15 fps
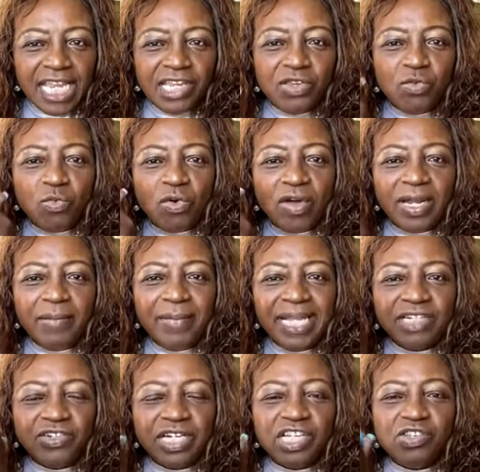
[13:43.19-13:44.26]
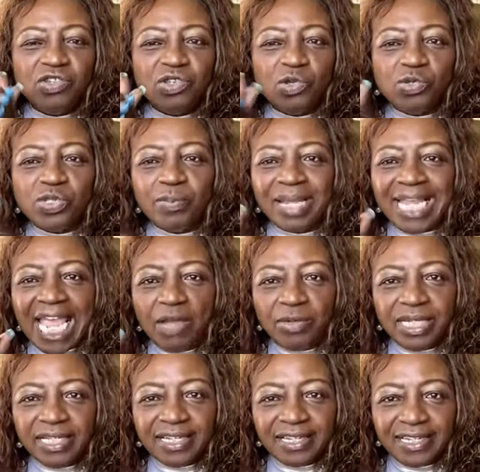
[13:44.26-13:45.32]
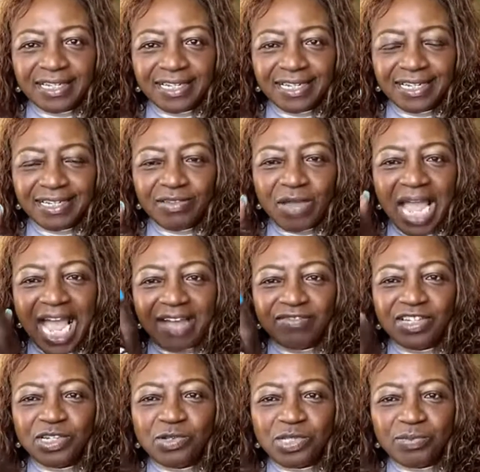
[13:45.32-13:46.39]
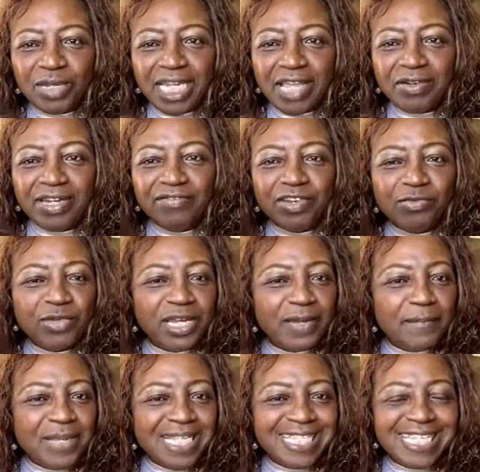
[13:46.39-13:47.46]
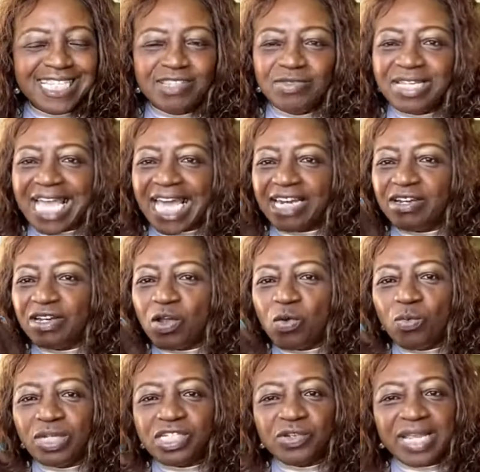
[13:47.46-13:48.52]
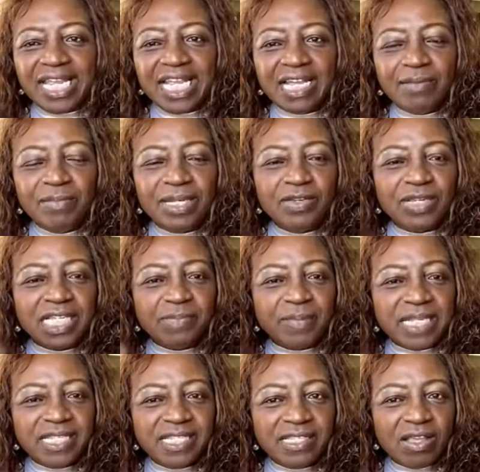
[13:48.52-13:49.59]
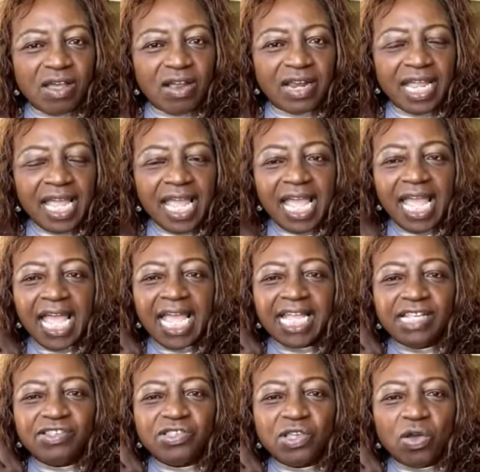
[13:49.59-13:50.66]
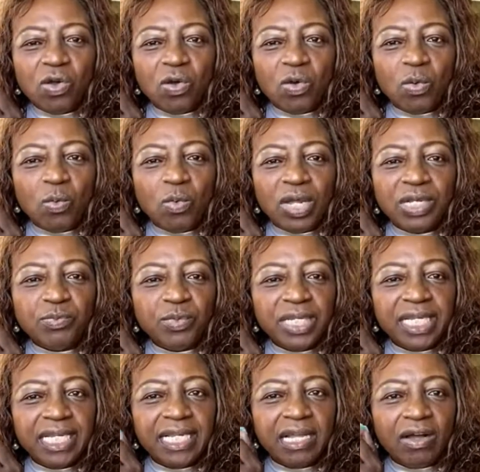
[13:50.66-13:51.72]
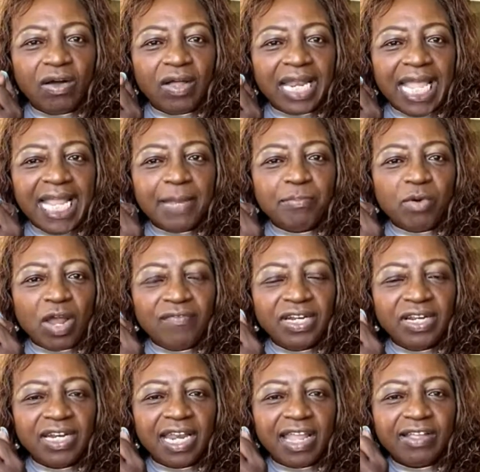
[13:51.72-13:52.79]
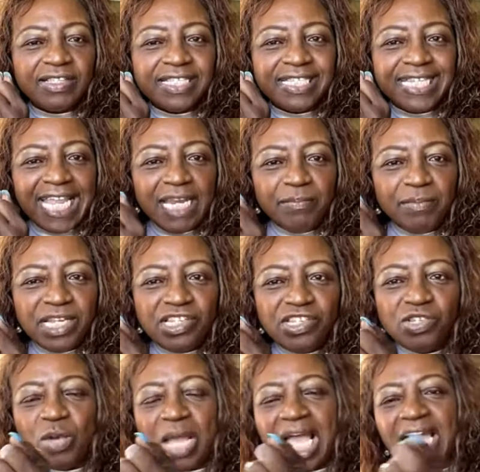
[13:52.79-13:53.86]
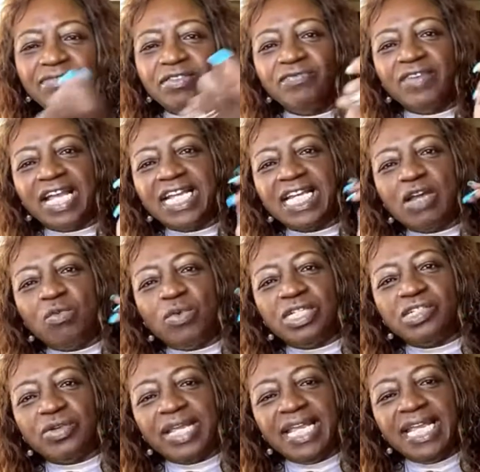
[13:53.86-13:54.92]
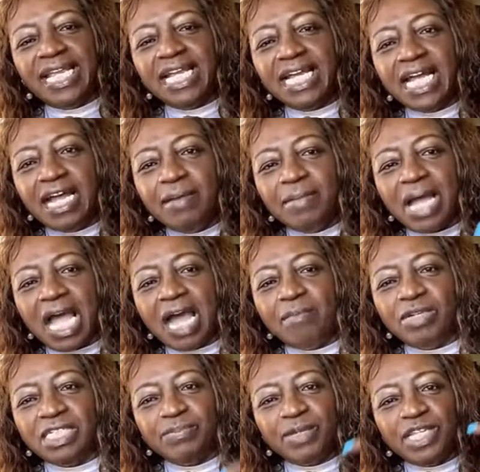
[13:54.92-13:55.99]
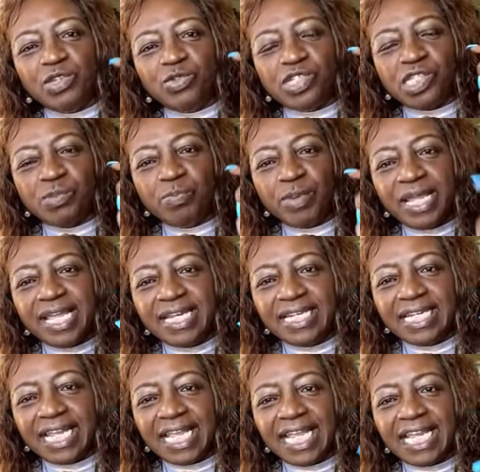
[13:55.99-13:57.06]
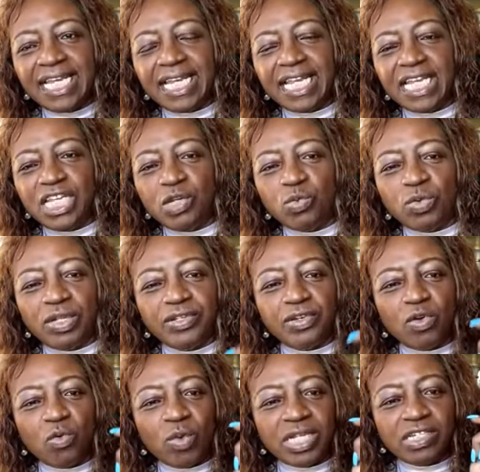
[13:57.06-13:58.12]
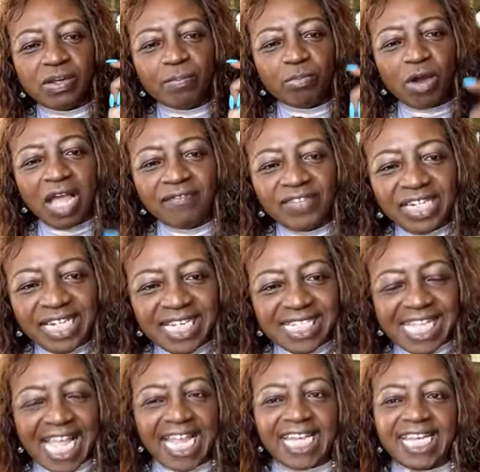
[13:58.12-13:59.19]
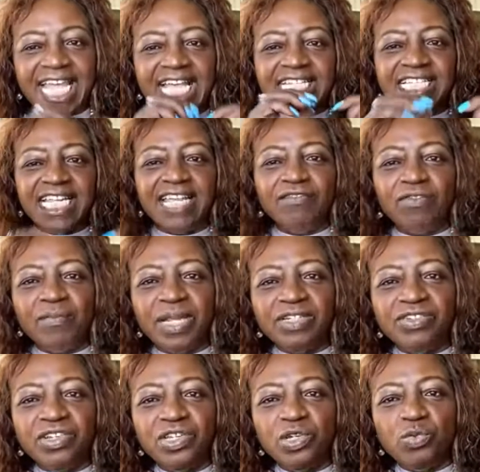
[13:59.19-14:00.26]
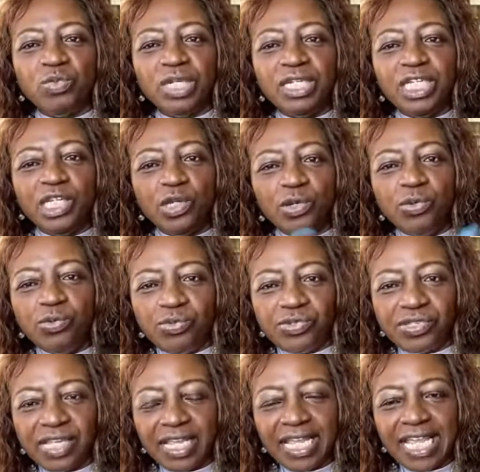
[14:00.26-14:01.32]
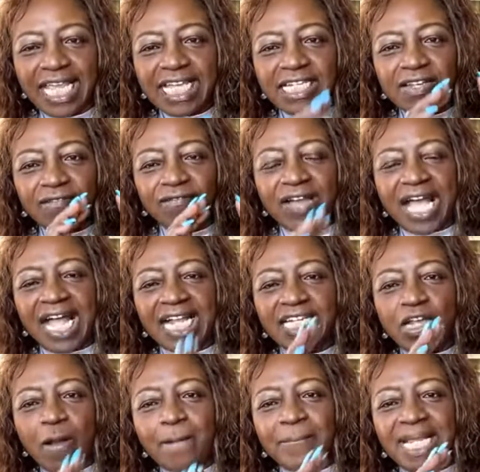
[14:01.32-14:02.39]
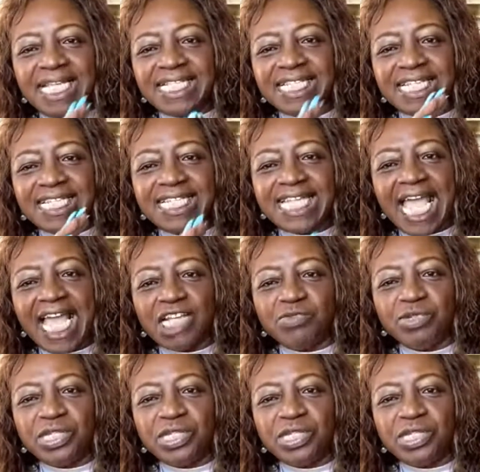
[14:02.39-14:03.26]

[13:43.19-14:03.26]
you want to make sure that you do some accounting. You have to do some accounting. If you run a business, you got to know what your income and your expenses are. And so what we call a profit and loss statement, you have to find out what your income, how much money you spend, and then you will know what your profit is. And that's the information you will use to file your business tax